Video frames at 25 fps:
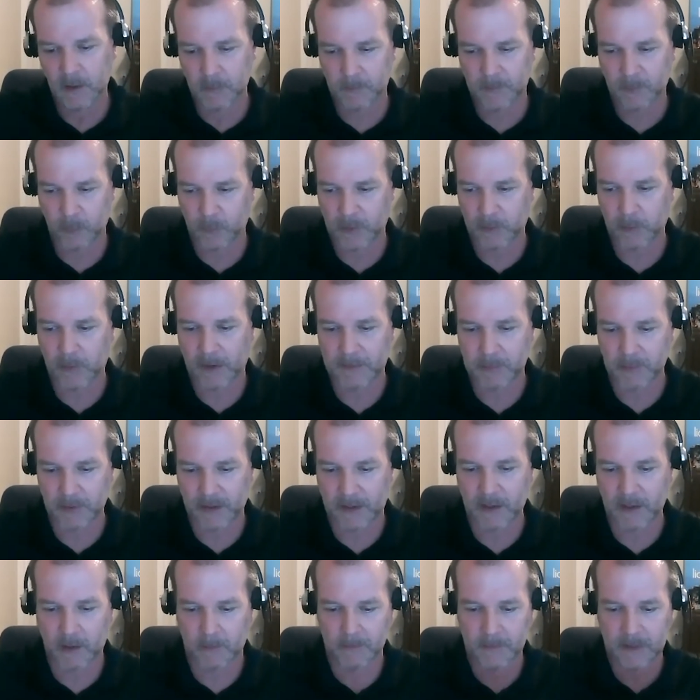we were able to
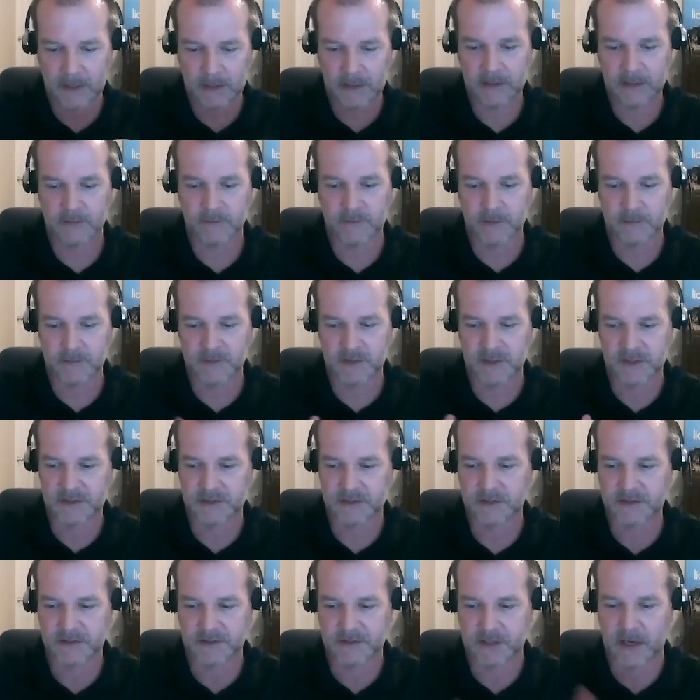help many of them
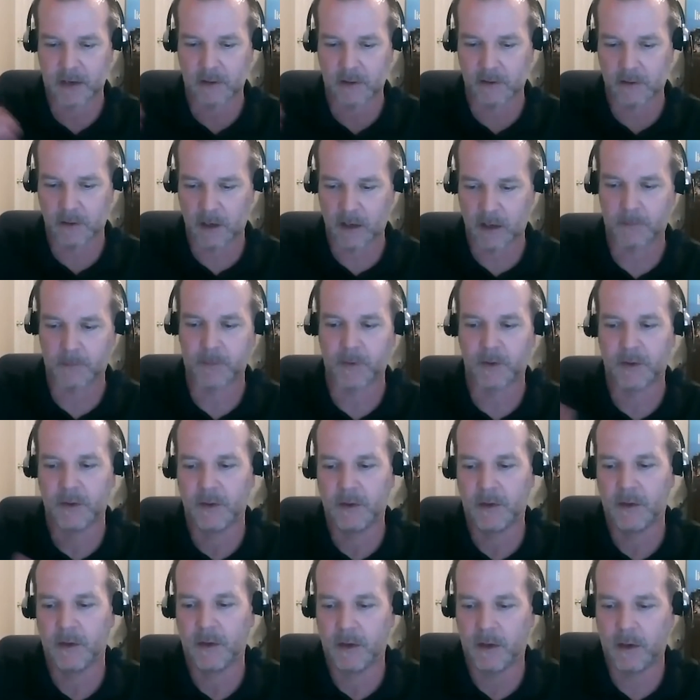just scale
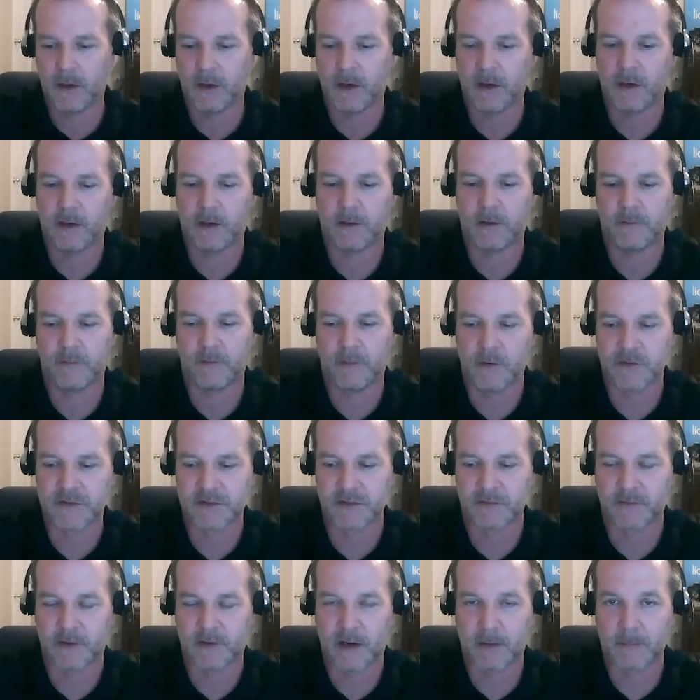up those
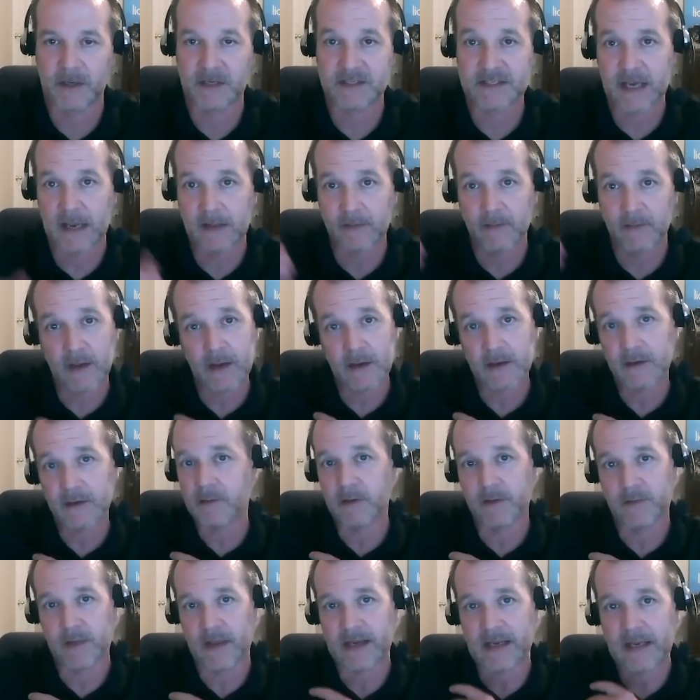environments, and they
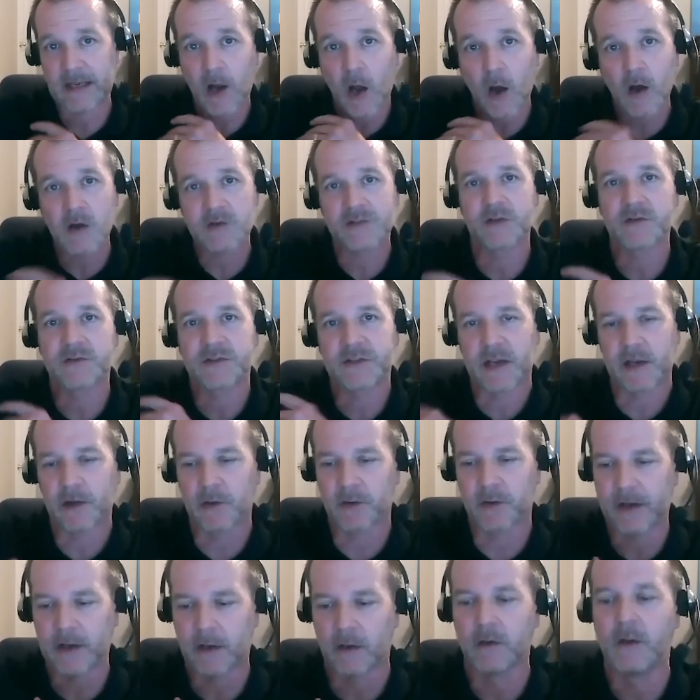can also scale
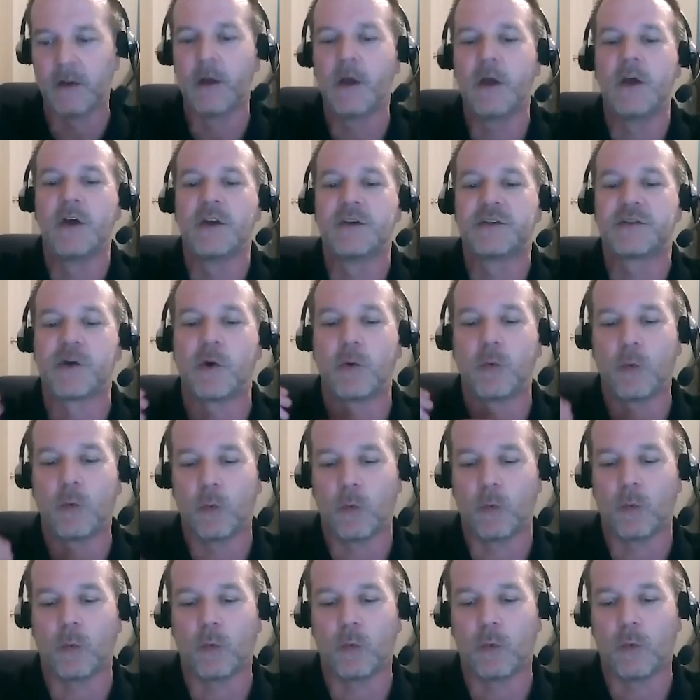down. So
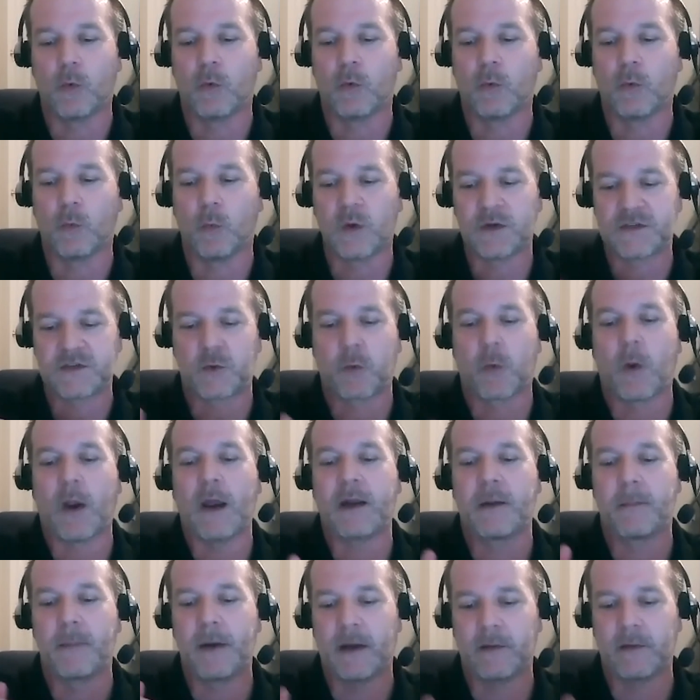what's
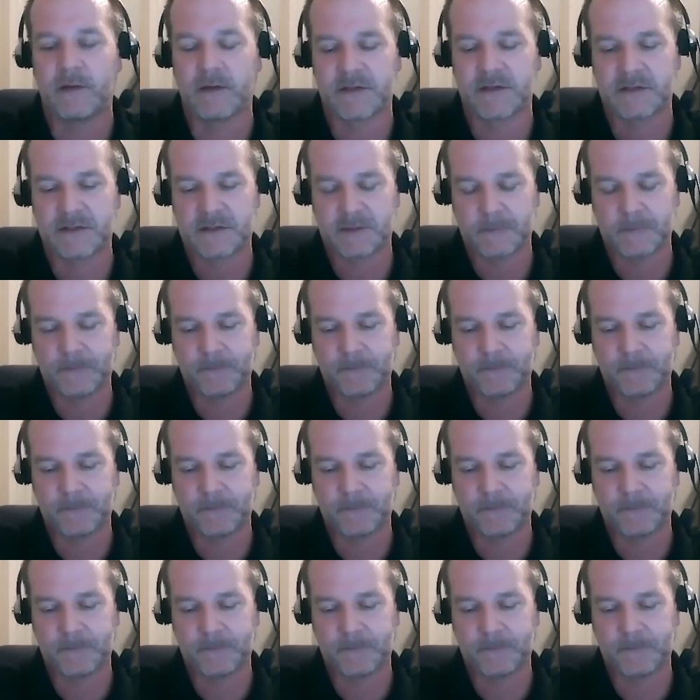great about this